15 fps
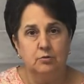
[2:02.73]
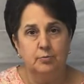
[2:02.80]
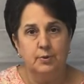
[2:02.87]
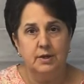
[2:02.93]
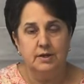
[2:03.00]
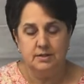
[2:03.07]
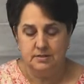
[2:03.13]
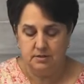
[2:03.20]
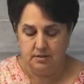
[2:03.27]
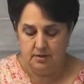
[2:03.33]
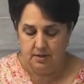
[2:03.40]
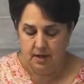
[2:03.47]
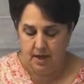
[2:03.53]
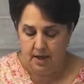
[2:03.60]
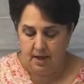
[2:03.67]
bit
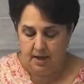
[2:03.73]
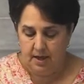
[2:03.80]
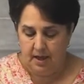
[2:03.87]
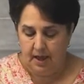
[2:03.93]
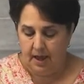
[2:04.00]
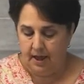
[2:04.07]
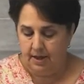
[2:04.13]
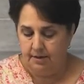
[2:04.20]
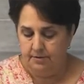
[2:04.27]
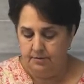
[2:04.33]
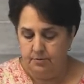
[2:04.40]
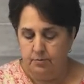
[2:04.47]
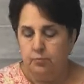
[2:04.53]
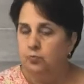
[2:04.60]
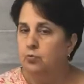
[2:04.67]

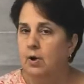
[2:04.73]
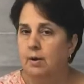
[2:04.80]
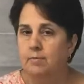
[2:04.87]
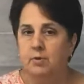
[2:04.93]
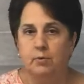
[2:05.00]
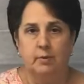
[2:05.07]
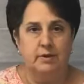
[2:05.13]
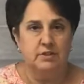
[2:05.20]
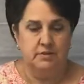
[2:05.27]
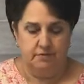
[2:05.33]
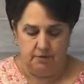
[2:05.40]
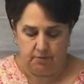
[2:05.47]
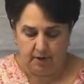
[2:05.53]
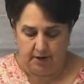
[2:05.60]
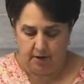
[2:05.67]
and rubbed the rest of
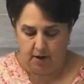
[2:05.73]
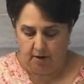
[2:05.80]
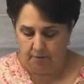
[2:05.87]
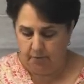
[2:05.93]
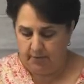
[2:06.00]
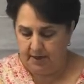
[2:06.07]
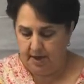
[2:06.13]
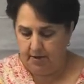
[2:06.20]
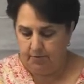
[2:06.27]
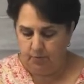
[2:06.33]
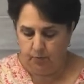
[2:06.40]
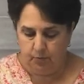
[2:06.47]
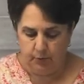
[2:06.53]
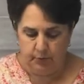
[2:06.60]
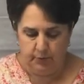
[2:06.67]
it right off without
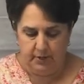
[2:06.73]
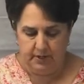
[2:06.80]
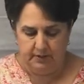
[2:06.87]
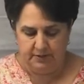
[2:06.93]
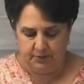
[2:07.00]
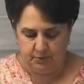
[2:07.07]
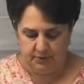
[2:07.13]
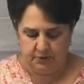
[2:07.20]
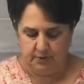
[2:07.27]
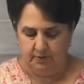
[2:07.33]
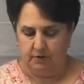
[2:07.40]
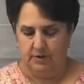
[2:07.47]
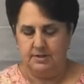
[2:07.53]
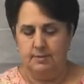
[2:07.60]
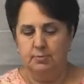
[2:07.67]
ruining this whatsoever.
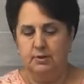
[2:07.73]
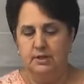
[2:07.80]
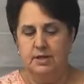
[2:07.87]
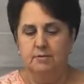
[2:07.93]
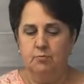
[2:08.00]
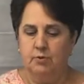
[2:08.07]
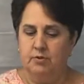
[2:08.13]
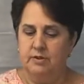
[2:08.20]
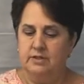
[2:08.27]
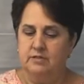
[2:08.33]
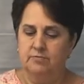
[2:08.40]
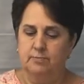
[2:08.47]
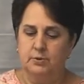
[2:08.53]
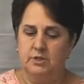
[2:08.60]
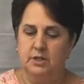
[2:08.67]
Because I believe with this
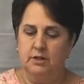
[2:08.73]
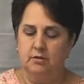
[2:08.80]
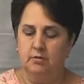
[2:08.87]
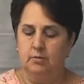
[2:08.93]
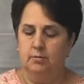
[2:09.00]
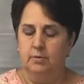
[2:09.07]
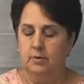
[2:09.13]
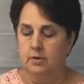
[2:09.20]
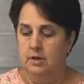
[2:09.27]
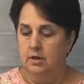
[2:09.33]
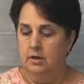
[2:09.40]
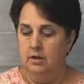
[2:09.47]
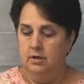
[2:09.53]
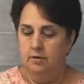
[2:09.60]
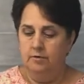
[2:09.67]
particular
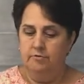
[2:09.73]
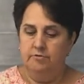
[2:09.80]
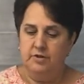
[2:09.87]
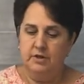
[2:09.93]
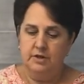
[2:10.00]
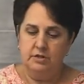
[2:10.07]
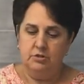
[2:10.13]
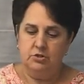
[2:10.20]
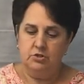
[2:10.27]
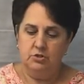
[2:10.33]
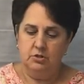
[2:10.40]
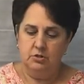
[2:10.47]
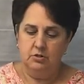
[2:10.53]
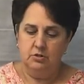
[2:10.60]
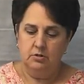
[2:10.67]
finish,
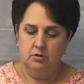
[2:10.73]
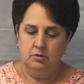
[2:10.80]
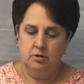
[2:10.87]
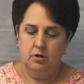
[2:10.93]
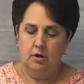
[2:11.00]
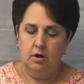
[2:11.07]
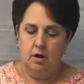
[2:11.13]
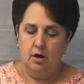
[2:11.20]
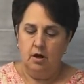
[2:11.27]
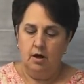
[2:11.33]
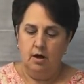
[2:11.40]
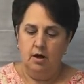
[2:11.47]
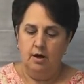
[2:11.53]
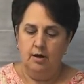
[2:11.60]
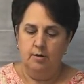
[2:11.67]

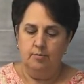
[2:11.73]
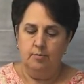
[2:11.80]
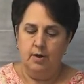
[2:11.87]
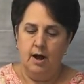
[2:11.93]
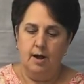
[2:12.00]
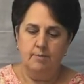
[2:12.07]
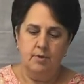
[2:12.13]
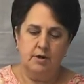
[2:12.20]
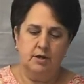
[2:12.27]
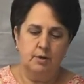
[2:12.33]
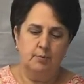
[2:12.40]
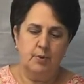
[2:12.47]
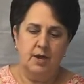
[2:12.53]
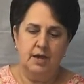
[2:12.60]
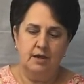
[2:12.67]
I'm not going
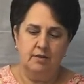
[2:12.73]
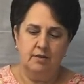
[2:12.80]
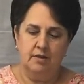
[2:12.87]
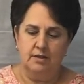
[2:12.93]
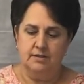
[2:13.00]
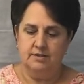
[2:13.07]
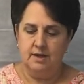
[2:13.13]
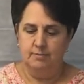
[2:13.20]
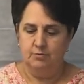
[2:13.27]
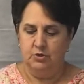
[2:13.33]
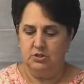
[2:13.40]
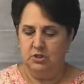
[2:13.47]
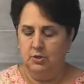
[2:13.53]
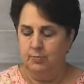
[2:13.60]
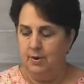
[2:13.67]
to paint this. I'm
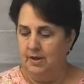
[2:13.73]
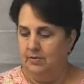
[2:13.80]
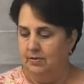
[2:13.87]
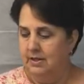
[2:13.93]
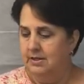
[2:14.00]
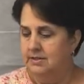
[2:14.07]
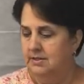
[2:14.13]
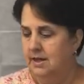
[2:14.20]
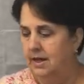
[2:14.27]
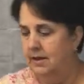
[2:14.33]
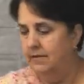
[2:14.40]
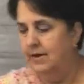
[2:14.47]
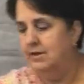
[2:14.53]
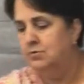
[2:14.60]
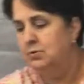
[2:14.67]
just going to paint the inside.
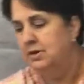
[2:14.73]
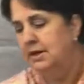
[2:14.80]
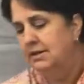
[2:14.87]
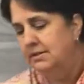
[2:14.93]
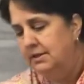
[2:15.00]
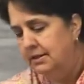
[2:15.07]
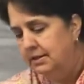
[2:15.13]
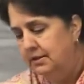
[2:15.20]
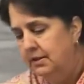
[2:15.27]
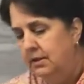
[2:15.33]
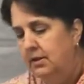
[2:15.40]
And that's what I did